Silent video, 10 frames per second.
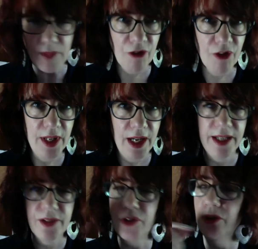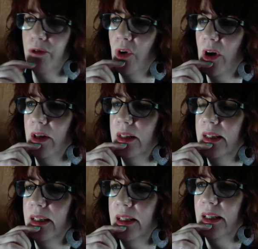for the highest good of all.
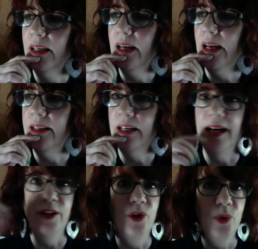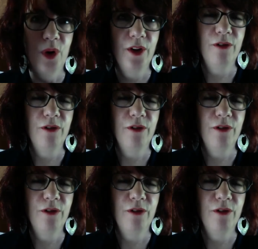And then I knew other